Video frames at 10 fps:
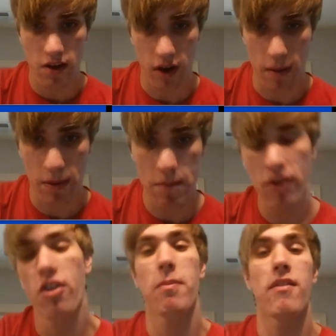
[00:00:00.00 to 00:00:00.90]
So I play
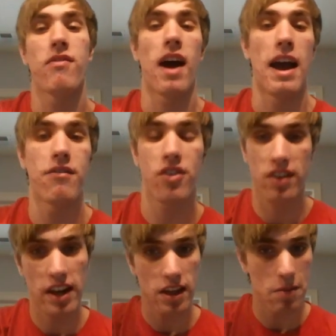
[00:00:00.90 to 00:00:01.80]
bishop f5,
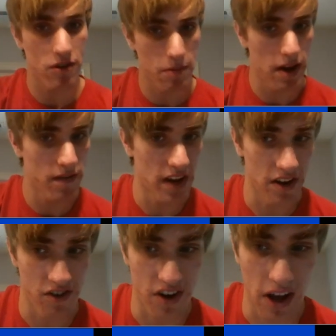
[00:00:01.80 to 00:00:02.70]
just getting the bishop out of
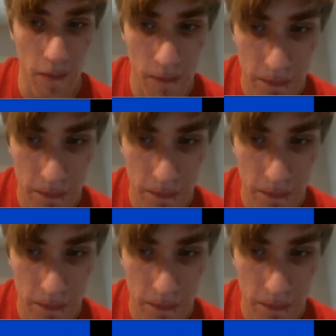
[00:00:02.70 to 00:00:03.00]
danger now.